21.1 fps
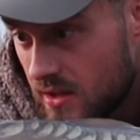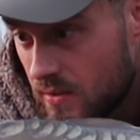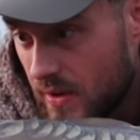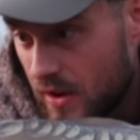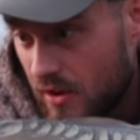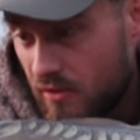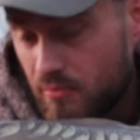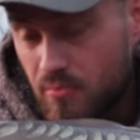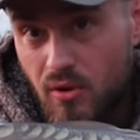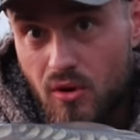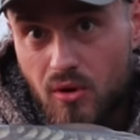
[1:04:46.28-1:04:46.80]

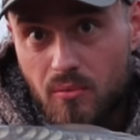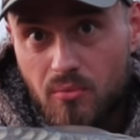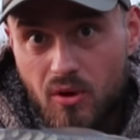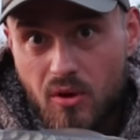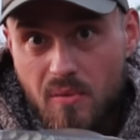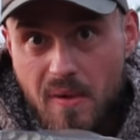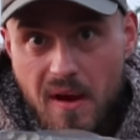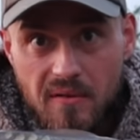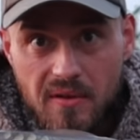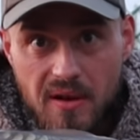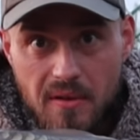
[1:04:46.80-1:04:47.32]
where I've put
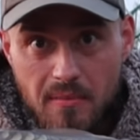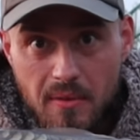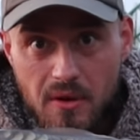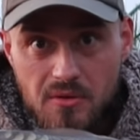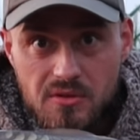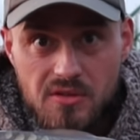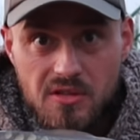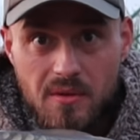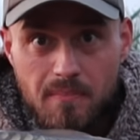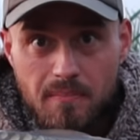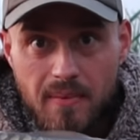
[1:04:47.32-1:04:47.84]
primarily
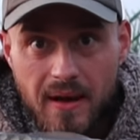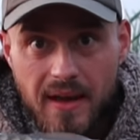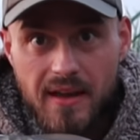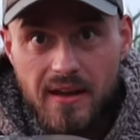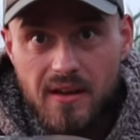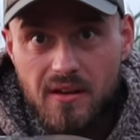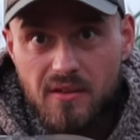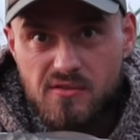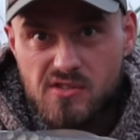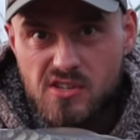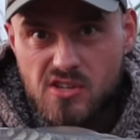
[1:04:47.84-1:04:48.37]
most of the
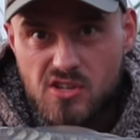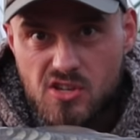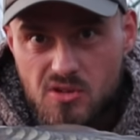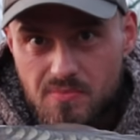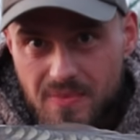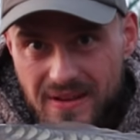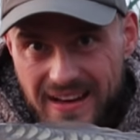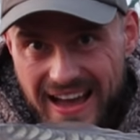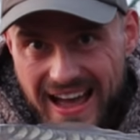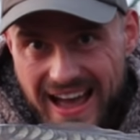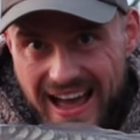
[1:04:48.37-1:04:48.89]
bait and obviously
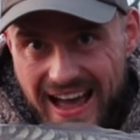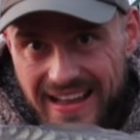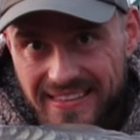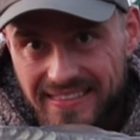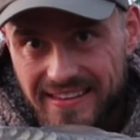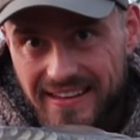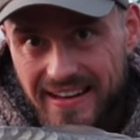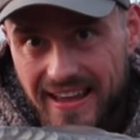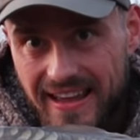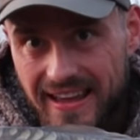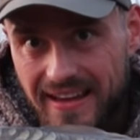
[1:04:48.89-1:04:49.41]
just been
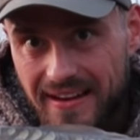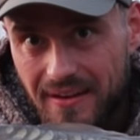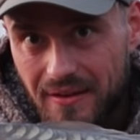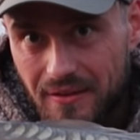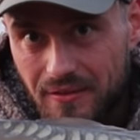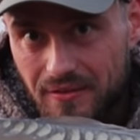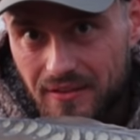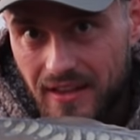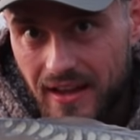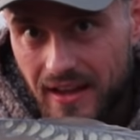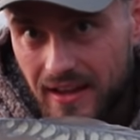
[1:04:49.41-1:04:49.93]
handing it in
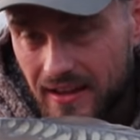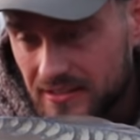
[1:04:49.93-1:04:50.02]
over there.